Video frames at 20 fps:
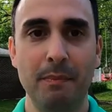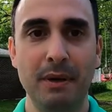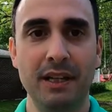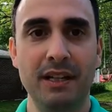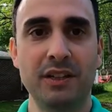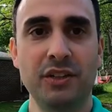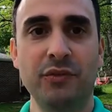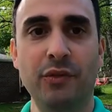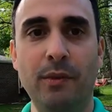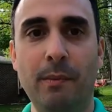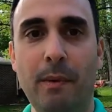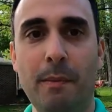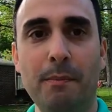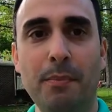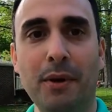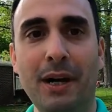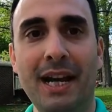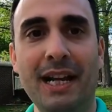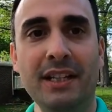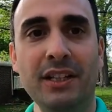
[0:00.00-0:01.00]
But it's from a
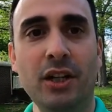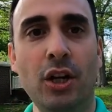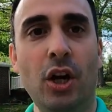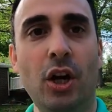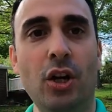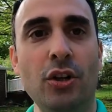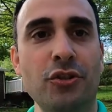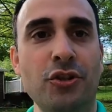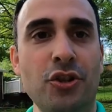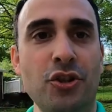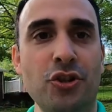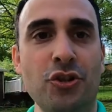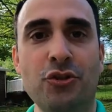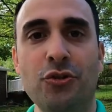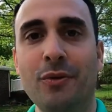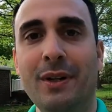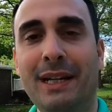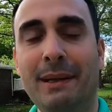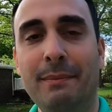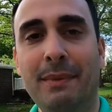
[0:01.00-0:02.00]
brand called
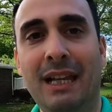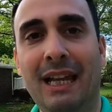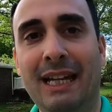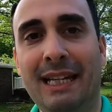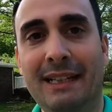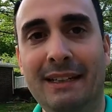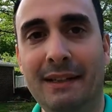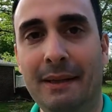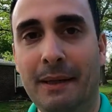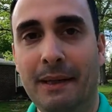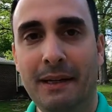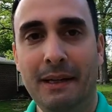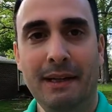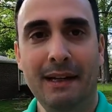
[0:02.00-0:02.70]
Streamlight.